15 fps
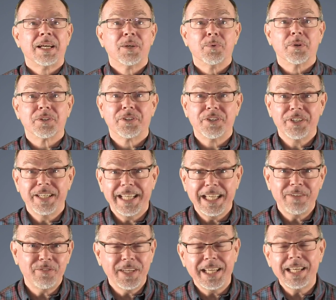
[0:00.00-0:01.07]
Well, good
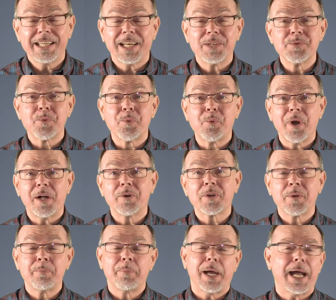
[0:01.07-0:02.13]
evening and
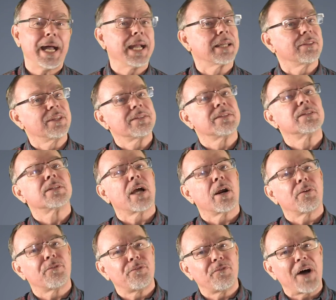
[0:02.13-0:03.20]
welcome back. This is
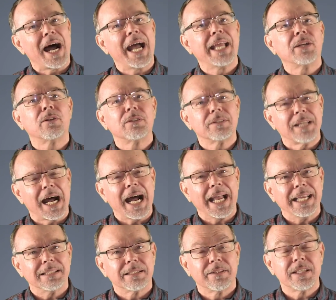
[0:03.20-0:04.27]
our final
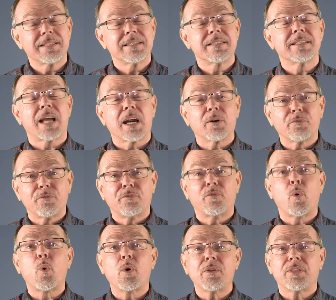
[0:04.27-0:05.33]
night. This is our
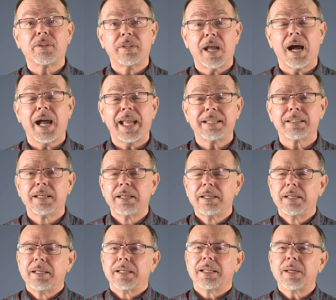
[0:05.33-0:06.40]
fourth night.
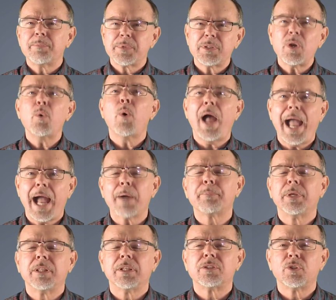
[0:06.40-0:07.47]
And I'm so
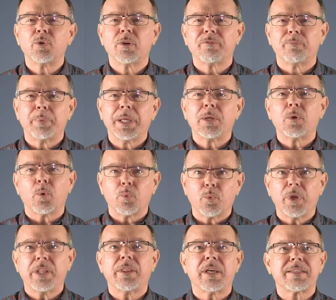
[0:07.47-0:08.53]
happy that you have been
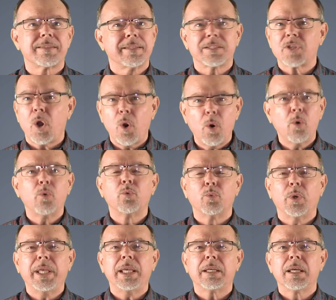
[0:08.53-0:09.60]
with us this whole
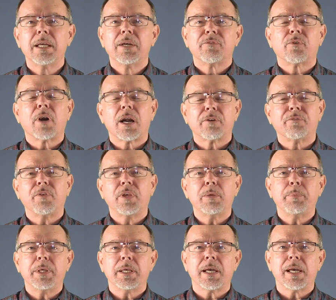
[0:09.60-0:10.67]
week for our
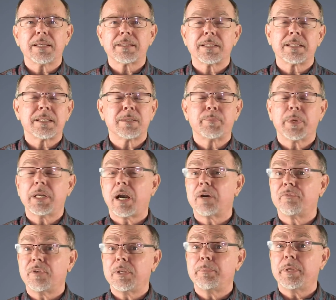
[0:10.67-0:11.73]
VBS. This has been our
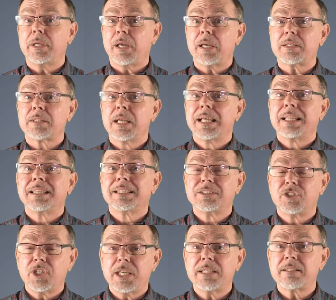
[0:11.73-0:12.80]
VBS,
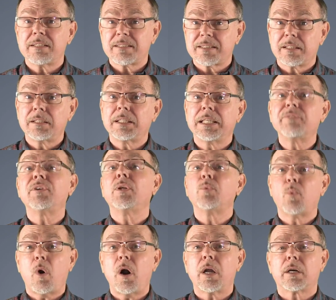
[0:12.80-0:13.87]
Jesus the Living
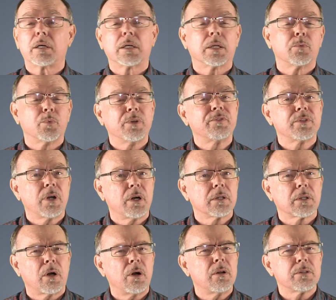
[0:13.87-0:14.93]
Water. And we've
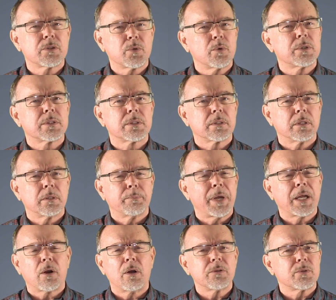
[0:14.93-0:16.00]
talked
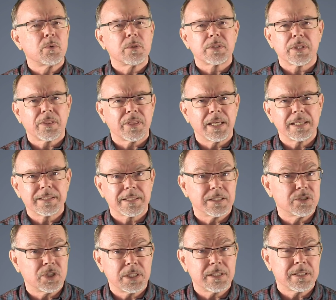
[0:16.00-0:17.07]
about all sorts of things
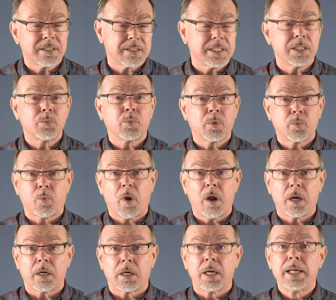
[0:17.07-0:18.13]
that Jesus did with
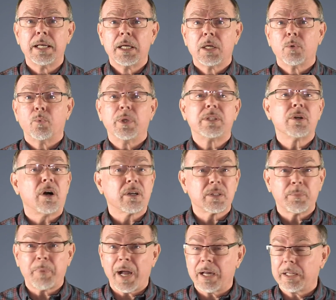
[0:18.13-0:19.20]
water. We talked
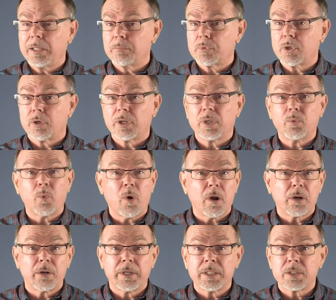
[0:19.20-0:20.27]
about him turning
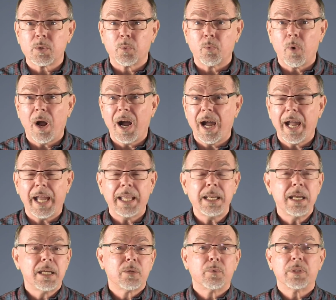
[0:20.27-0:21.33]
water into
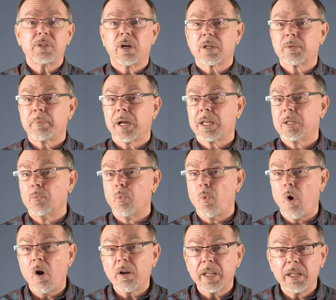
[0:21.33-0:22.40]
wine. We talked about him
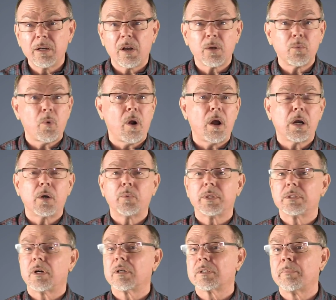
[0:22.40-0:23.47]
walking on water. We
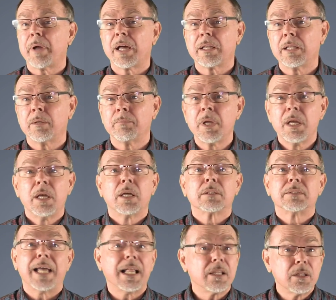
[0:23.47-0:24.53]
talked about him
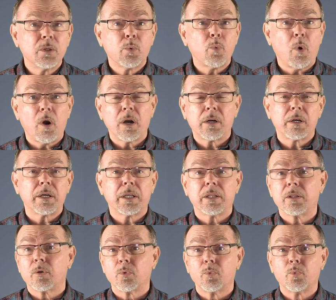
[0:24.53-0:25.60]
telling the water
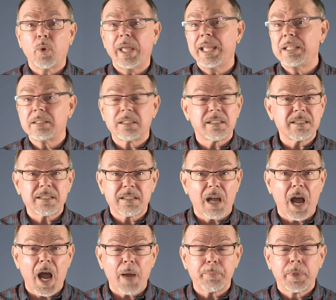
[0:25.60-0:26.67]
and the wind to
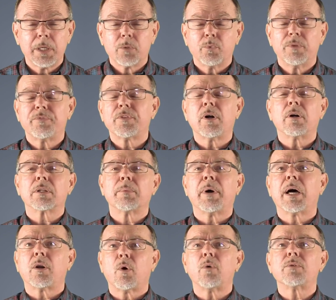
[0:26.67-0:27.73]
stop. We've talked
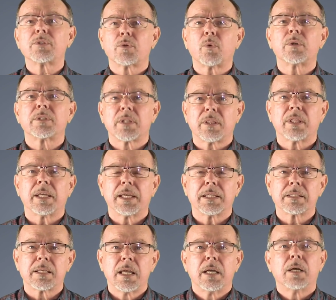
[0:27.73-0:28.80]
about all sorts of
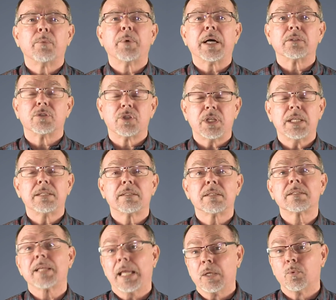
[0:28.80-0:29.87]
things about
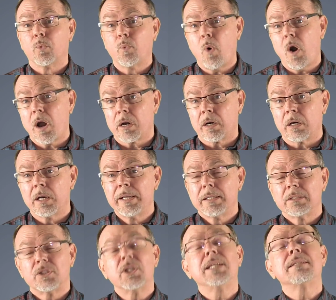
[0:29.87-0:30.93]
Jesus and water.
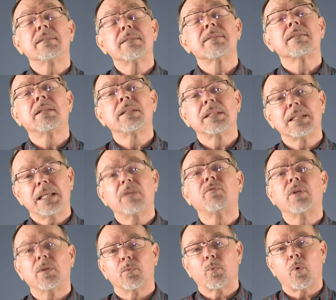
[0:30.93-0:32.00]
Jesus, the
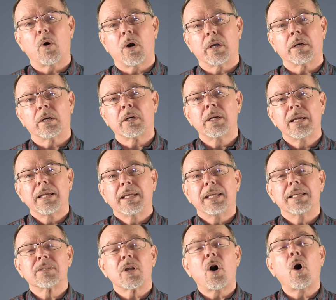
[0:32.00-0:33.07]
living water,
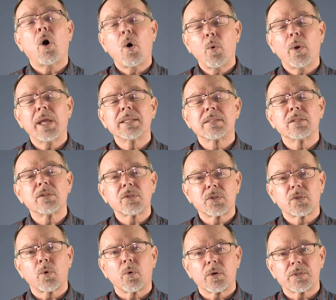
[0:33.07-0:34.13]
is always the
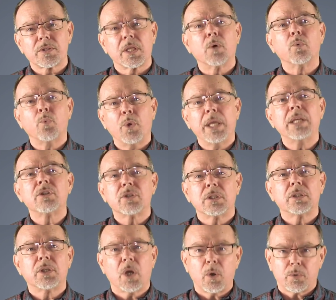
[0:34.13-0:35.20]
source that we
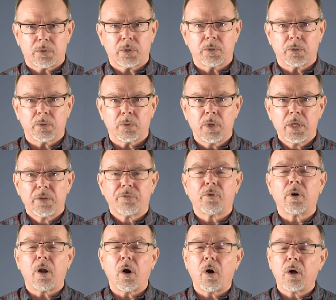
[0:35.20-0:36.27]
should go to
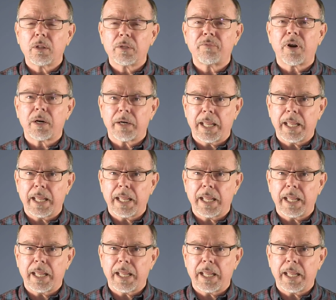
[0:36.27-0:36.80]
for all of our